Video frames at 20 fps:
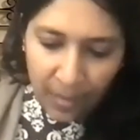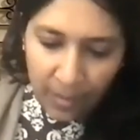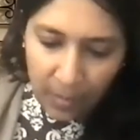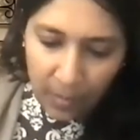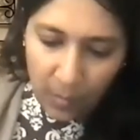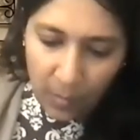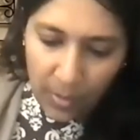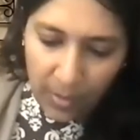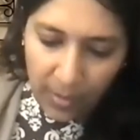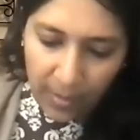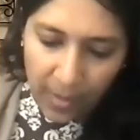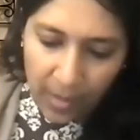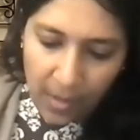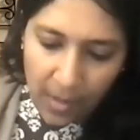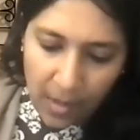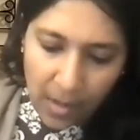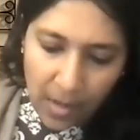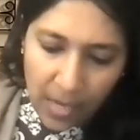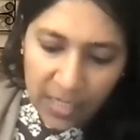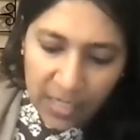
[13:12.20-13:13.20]
Okay.
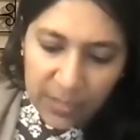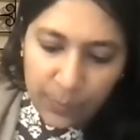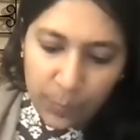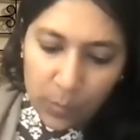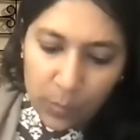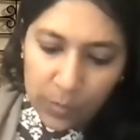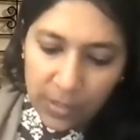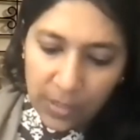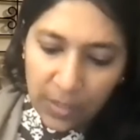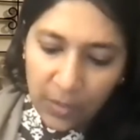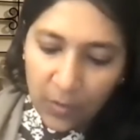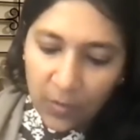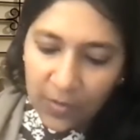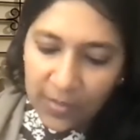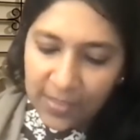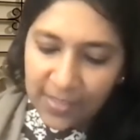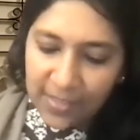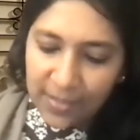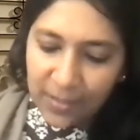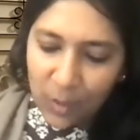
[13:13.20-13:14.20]
Exposing your
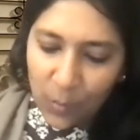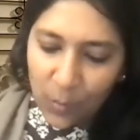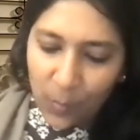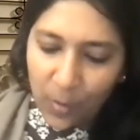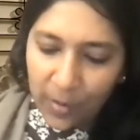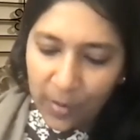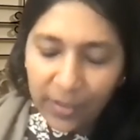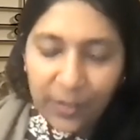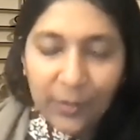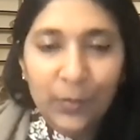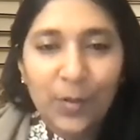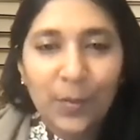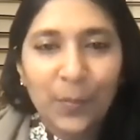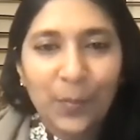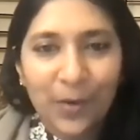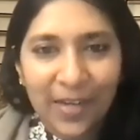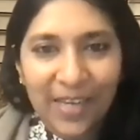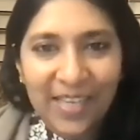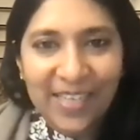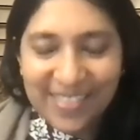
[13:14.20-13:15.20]
body to the
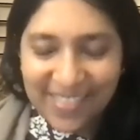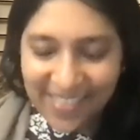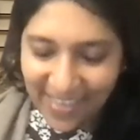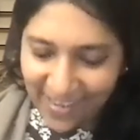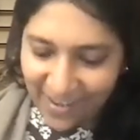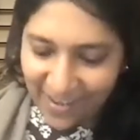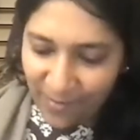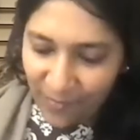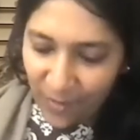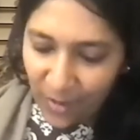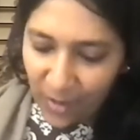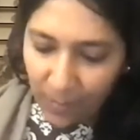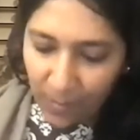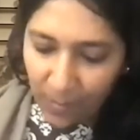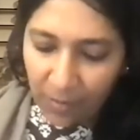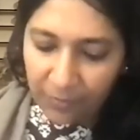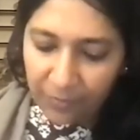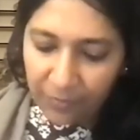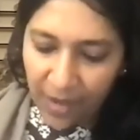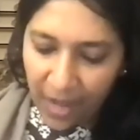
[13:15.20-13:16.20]
morning sun for
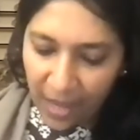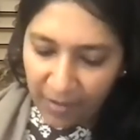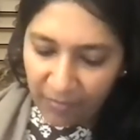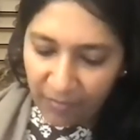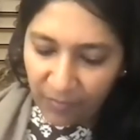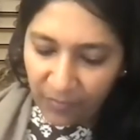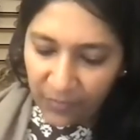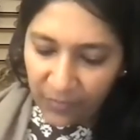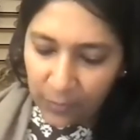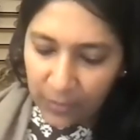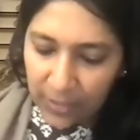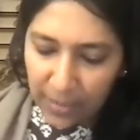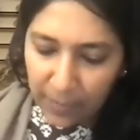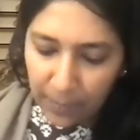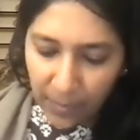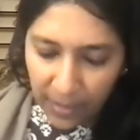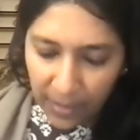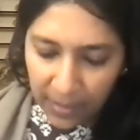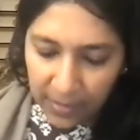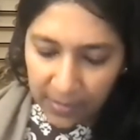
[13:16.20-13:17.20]
about 5 to 10
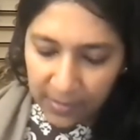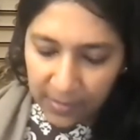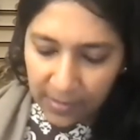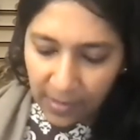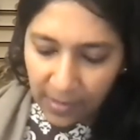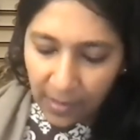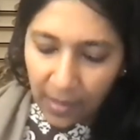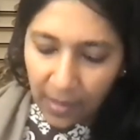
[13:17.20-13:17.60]
minutes,